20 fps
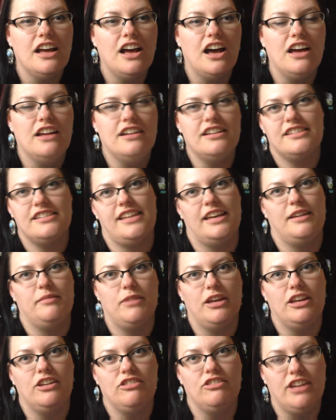understand
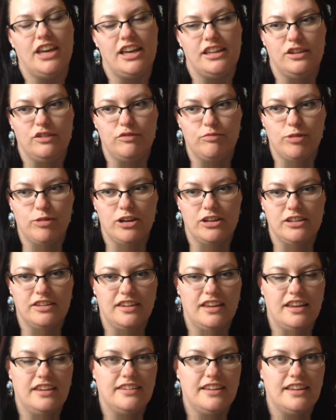my creative
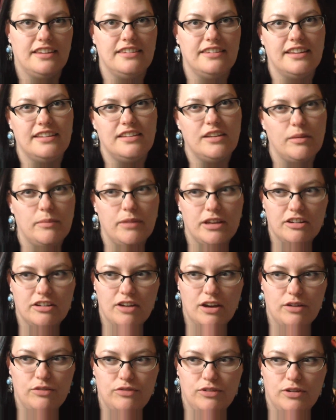process and set up my
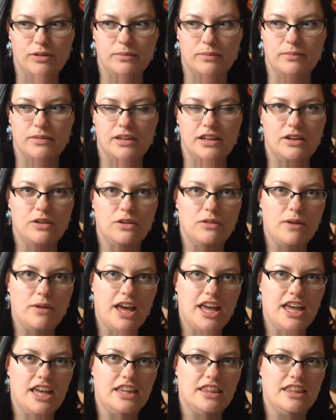craft room in a
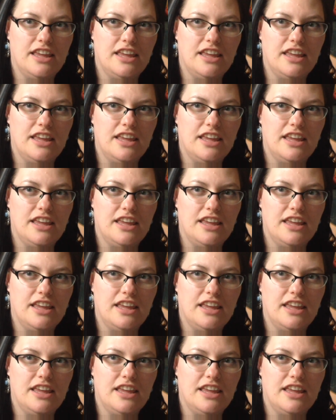way